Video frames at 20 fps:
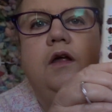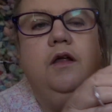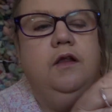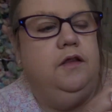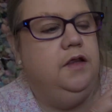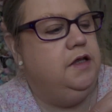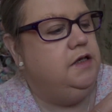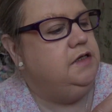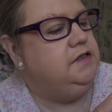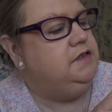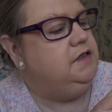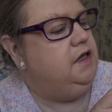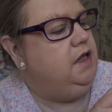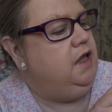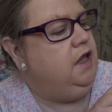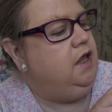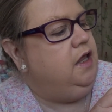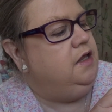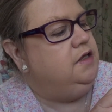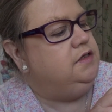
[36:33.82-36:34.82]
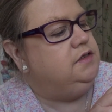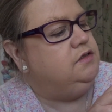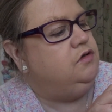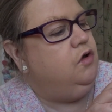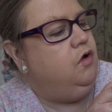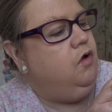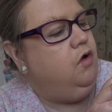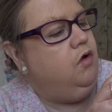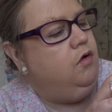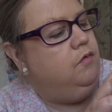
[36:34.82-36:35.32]
This is
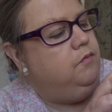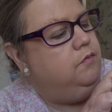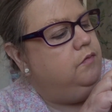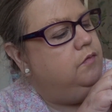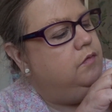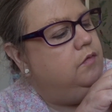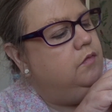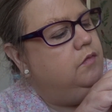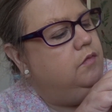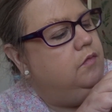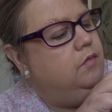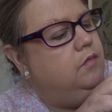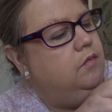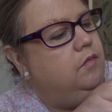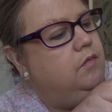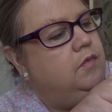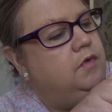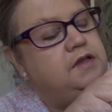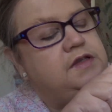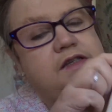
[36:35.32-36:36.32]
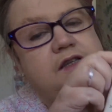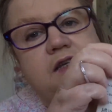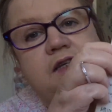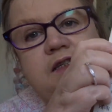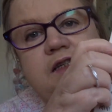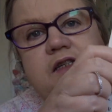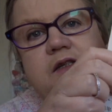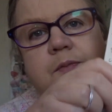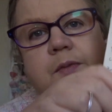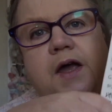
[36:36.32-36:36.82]
got, so
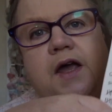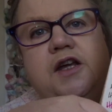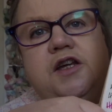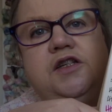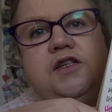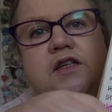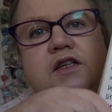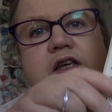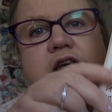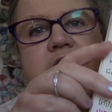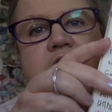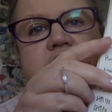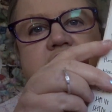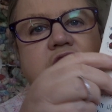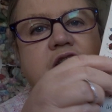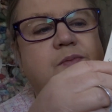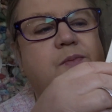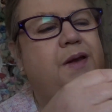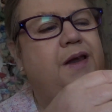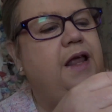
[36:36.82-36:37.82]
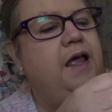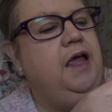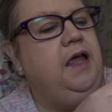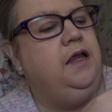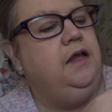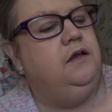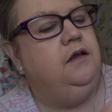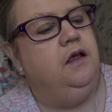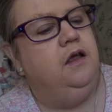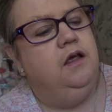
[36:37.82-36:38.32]
this is a page that is just
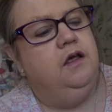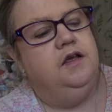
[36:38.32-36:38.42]
plain.